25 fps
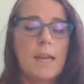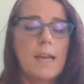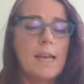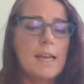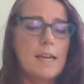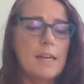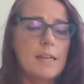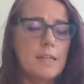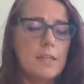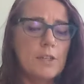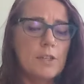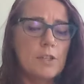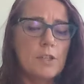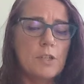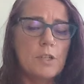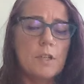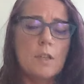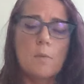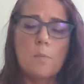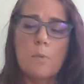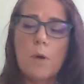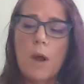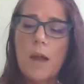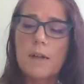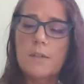In addition to
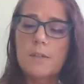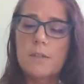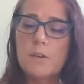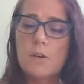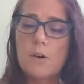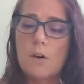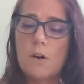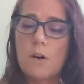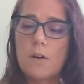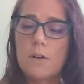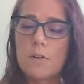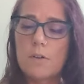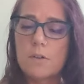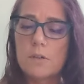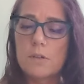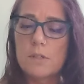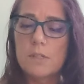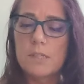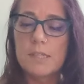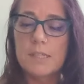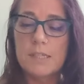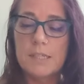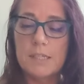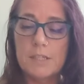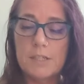the practical
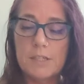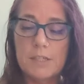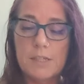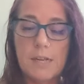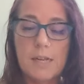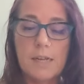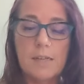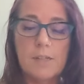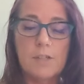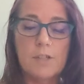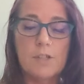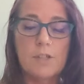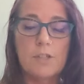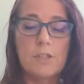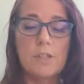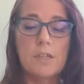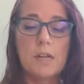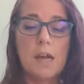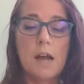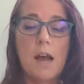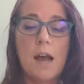articles in each section,